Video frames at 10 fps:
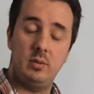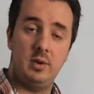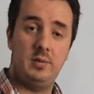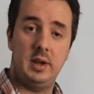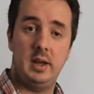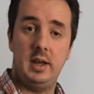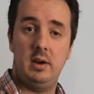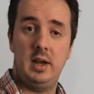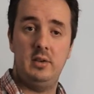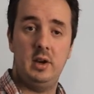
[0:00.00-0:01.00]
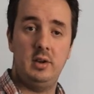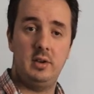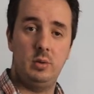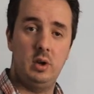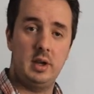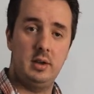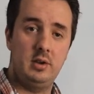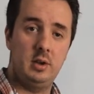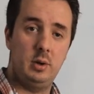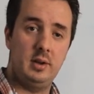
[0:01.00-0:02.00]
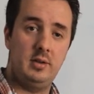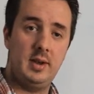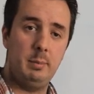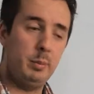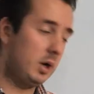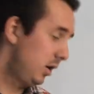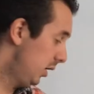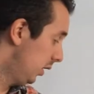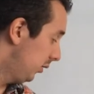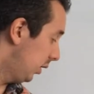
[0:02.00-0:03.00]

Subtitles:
and that's one thing that here at SEO Desk we're looking to do in December.